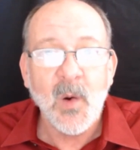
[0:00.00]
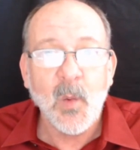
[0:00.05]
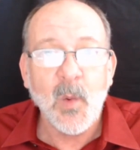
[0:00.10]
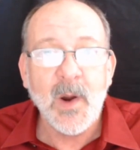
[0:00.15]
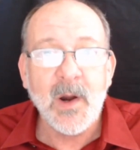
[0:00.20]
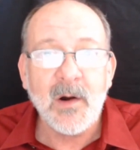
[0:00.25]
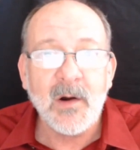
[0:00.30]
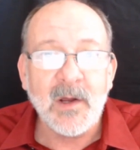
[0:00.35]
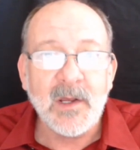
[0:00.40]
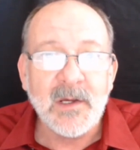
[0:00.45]

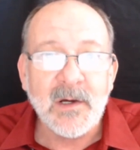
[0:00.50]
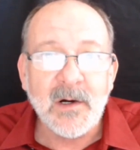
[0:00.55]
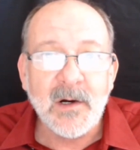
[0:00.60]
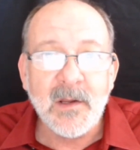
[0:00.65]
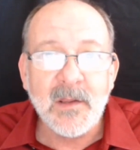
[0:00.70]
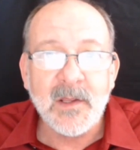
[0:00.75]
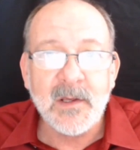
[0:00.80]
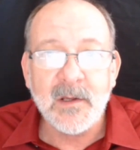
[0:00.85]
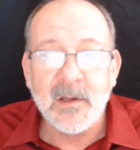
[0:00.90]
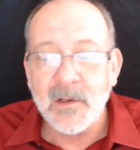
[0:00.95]
Where
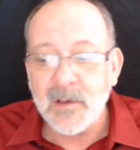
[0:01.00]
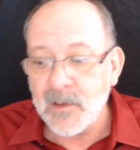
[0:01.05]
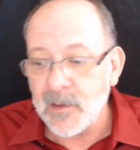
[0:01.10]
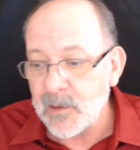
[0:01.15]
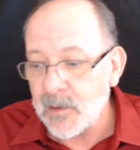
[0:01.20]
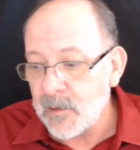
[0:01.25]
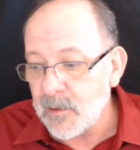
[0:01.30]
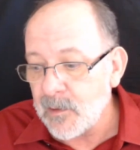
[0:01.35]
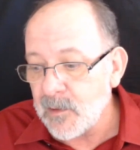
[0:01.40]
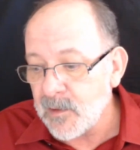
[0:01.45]
are
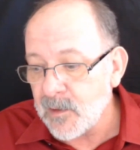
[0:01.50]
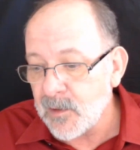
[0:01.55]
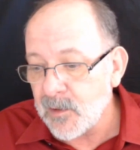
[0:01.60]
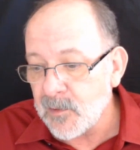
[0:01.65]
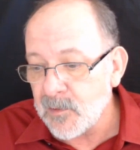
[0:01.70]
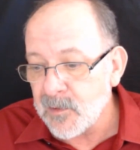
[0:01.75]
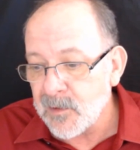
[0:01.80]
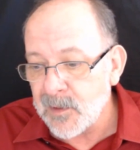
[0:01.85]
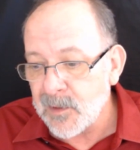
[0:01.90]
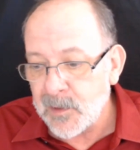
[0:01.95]

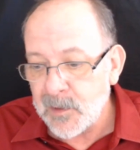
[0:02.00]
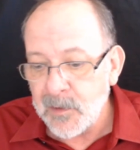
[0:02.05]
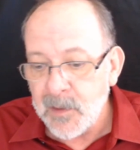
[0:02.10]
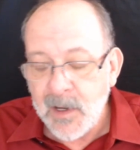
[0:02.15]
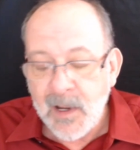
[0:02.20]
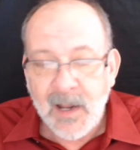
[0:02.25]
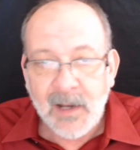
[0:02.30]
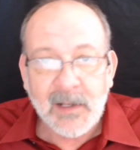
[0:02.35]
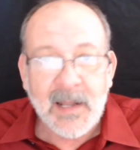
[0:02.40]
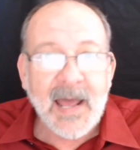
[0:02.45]
the
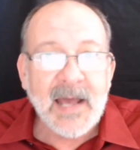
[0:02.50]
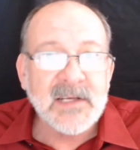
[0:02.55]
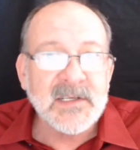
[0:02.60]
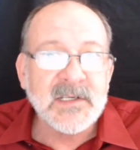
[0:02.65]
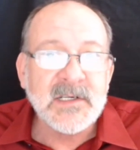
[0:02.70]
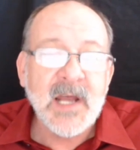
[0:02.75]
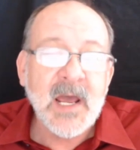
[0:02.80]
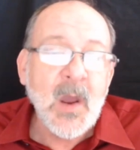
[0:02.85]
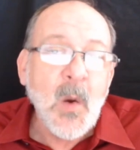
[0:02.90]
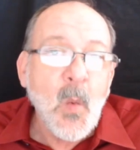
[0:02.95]

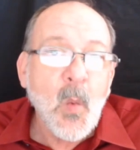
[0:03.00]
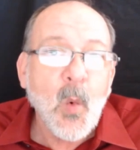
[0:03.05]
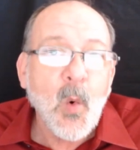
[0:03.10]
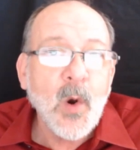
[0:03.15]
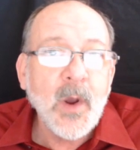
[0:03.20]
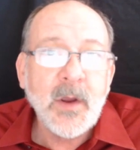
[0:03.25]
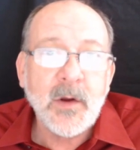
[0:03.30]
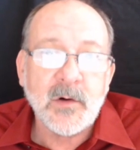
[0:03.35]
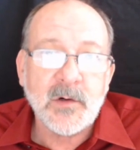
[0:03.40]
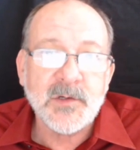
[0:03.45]
last day
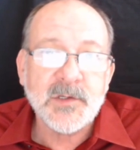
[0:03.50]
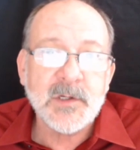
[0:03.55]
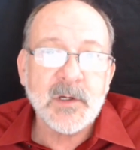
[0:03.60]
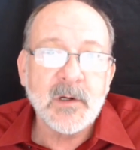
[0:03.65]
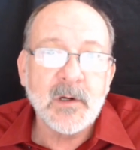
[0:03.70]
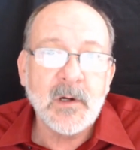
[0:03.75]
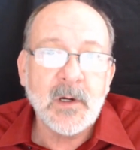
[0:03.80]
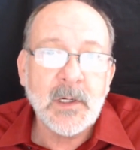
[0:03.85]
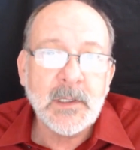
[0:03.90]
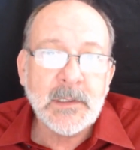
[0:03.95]
warriors?
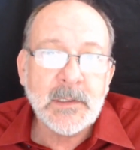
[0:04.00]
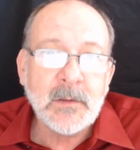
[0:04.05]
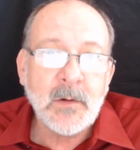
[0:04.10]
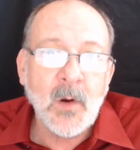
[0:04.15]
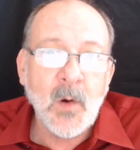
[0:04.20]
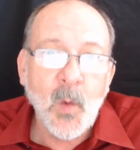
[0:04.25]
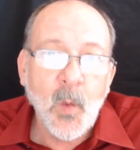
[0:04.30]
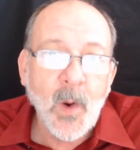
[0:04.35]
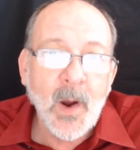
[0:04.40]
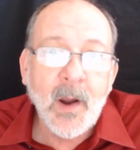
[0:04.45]
Huh?
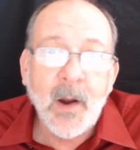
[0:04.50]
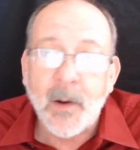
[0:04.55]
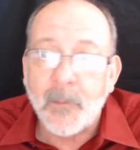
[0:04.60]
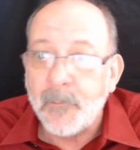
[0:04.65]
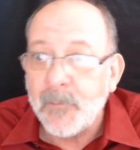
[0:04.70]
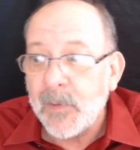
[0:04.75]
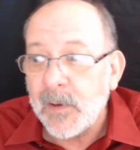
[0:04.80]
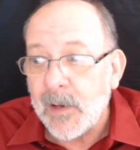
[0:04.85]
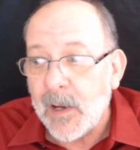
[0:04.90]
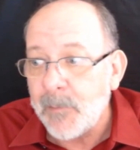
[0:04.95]

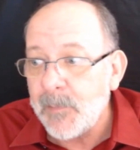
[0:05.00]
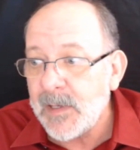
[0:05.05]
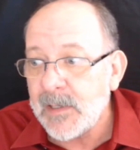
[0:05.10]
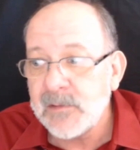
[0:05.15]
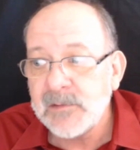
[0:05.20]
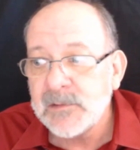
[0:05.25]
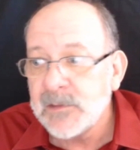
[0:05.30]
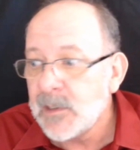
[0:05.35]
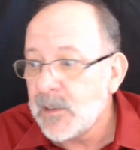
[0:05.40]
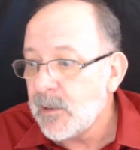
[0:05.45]
Where? I
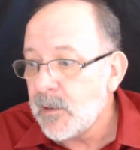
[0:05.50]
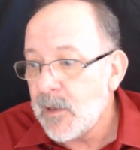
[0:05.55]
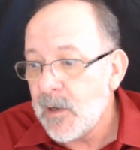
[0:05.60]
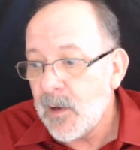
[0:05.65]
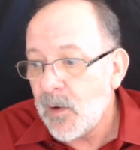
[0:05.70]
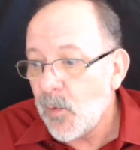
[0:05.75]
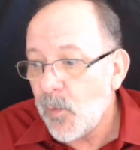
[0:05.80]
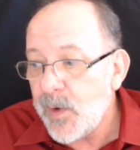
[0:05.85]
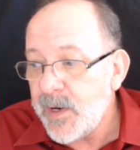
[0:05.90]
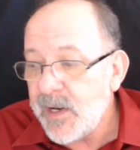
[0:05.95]
mean,
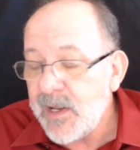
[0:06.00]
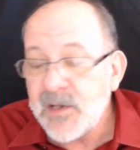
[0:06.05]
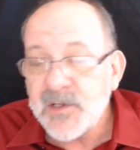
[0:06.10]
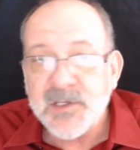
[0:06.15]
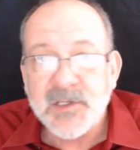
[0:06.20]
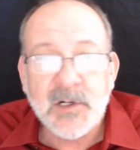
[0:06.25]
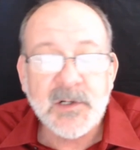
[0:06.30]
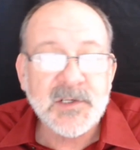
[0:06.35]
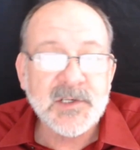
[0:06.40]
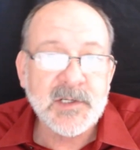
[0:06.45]
we need to
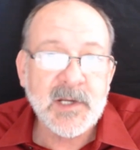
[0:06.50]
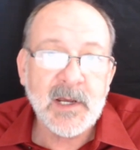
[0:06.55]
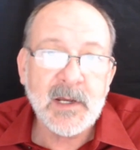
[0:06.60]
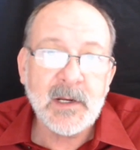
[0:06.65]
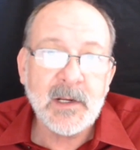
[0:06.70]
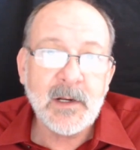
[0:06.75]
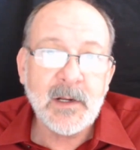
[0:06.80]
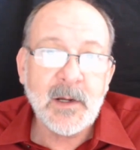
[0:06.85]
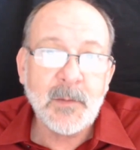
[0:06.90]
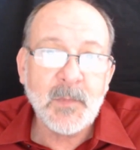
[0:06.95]
start
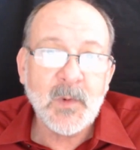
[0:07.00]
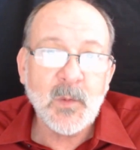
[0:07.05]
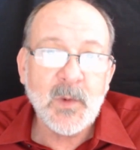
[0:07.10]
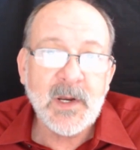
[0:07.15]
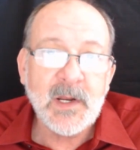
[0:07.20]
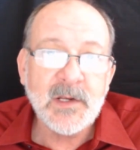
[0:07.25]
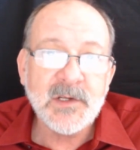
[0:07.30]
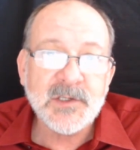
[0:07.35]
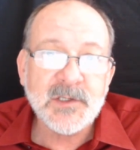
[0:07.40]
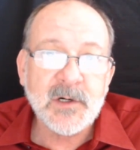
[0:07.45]
standing up, and
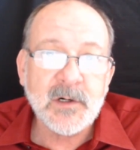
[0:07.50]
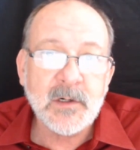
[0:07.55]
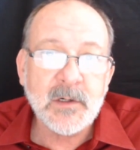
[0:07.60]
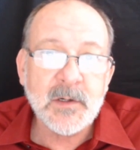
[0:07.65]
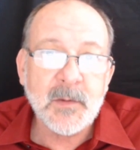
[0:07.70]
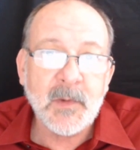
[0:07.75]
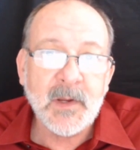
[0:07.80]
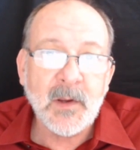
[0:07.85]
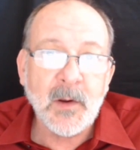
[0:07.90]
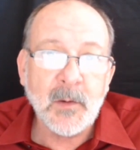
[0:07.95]
we need to
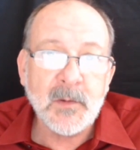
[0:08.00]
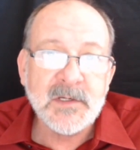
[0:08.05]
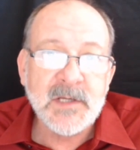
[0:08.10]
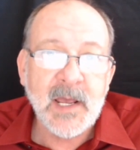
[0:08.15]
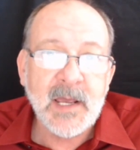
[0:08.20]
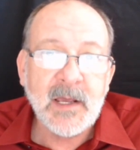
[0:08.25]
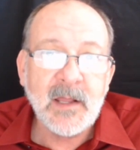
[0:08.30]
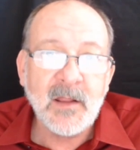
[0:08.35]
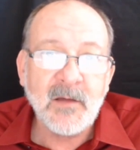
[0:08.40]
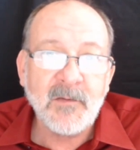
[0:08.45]
start, you know,
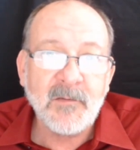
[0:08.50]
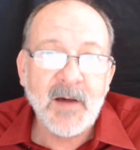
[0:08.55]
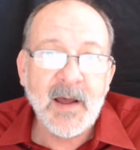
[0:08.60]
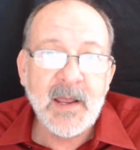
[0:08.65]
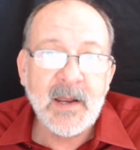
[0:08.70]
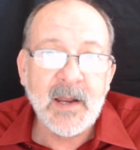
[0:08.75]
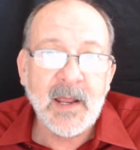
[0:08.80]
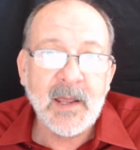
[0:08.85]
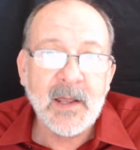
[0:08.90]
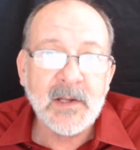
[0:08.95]
taking the
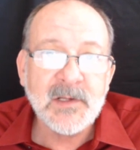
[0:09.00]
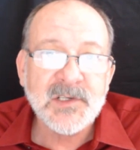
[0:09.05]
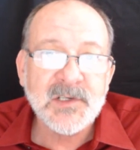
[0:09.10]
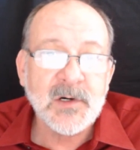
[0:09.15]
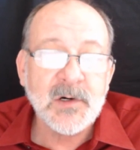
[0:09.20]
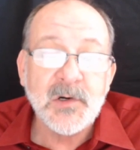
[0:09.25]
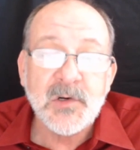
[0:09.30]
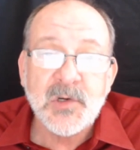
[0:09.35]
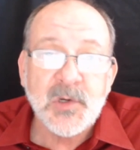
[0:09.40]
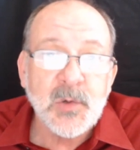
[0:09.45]
fight and
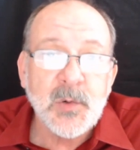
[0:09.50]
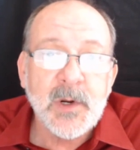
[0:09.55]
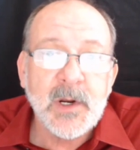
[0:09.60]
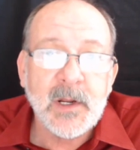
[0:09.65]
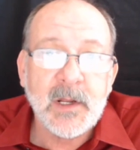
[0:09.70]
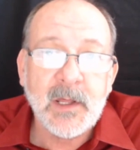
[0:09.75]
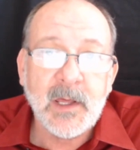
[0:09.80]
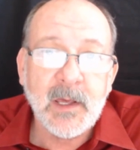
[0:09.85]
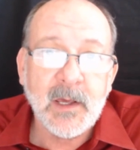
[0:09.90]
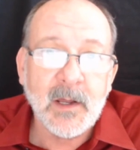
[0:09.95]
start doing
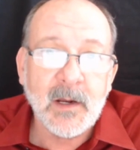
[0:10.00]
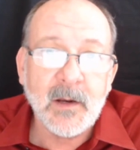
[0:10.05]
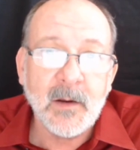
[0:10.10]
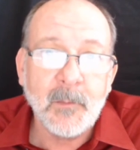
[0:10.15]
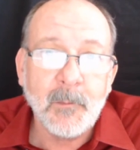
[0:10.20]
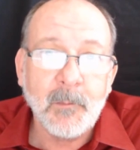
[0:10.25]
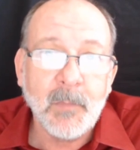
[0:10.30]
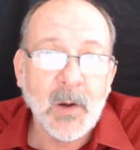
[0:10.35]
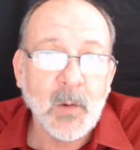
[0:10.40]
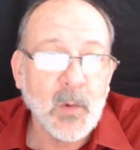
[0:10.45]
it again.
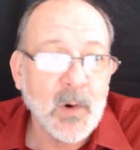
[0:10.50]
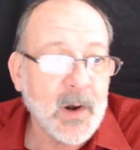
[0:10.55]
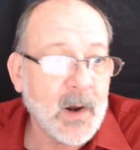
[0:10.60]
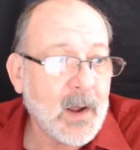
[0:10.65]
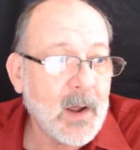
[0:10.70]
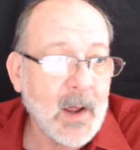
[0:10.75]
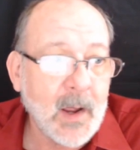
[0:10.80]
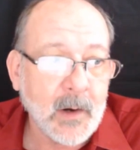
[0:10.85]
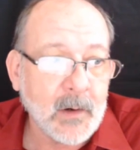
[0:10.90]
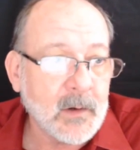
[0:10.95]
But we're
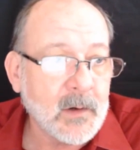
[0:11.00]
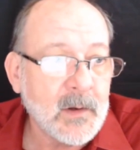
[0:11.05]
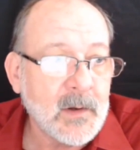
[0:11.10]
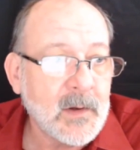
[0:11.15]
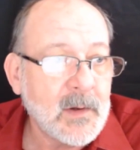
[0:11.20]
not.